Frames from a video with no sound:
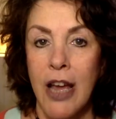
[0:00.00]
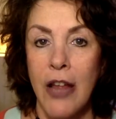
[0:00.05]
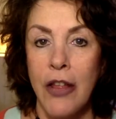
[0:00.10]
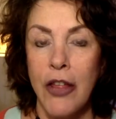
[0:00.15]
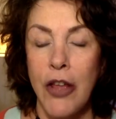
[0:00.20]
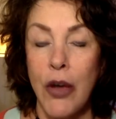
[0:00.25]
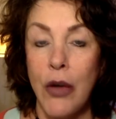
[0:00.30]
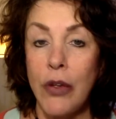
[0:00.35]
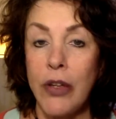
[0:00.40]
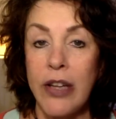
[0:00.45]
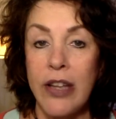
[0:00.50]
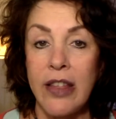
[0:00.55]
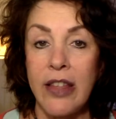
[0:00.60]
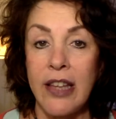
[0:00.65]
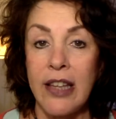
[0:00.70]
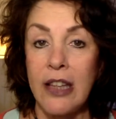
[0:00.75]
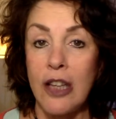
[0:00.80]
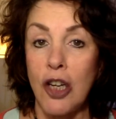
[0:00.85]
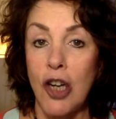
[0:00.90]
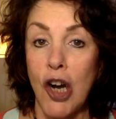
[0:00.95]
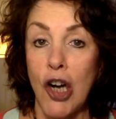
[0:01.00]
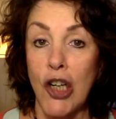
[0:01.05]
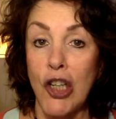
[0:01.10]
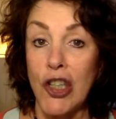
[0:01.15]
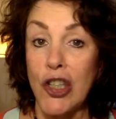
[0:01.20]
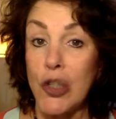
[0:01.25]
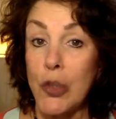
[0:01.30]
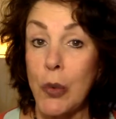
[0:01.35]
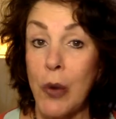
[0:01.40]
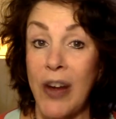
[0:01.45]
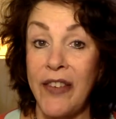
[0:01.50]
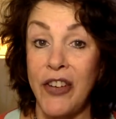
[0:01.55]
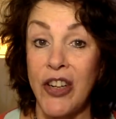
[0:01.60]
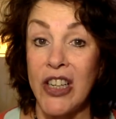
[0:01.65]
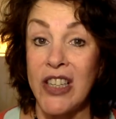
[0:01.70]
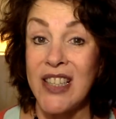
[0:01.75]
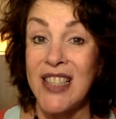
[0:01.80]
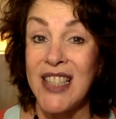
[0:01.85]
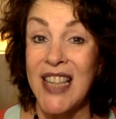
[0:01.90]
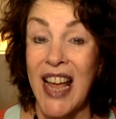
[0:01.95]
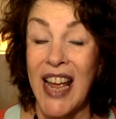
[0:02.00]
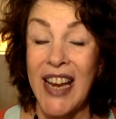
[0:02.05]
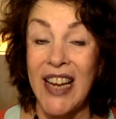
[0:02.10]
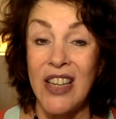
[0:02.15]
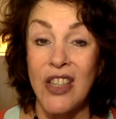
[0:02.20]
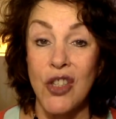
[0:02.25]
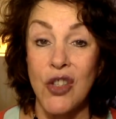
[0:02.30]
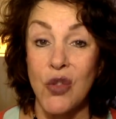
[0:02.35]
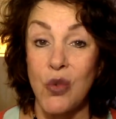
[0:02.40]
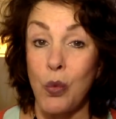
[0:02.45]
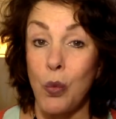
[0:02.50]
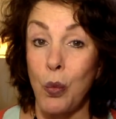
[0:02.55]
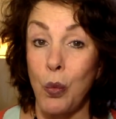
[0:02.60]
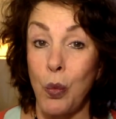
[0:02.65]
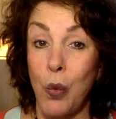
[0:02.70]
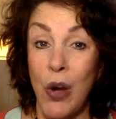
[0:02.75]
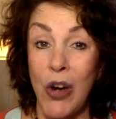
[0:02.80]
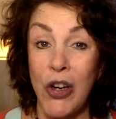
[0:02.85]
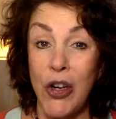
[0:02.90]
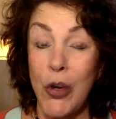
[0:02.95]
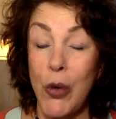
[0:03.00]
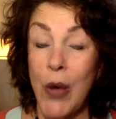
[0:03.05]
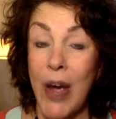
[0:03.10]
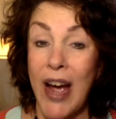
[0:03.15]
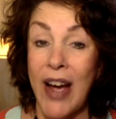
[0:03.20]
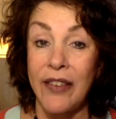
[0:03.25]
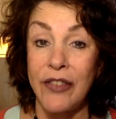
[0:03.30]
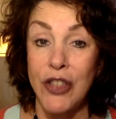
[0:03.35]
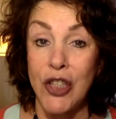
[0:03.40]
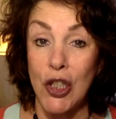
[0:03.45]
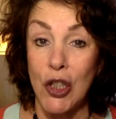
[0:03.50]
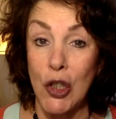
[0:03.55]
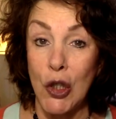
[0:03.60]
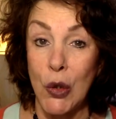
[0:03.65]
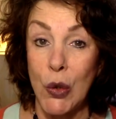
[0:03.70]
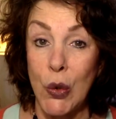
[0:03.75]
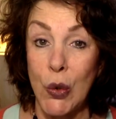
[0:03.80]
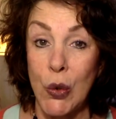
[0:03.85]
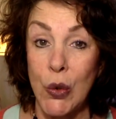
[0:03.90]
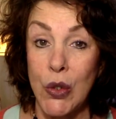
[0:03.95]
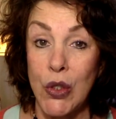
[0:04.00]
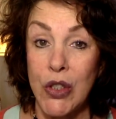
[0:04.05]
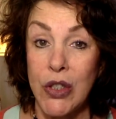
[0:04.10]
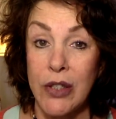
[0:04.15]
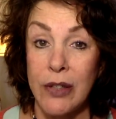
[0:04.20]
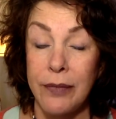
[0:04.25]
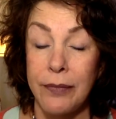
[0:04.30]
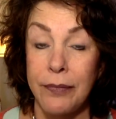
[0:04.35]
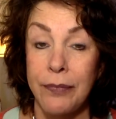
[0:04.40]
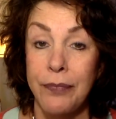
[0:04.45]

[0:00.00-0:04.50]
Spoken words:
The only thing the gardener's wife could say is, "What do you have to lose?"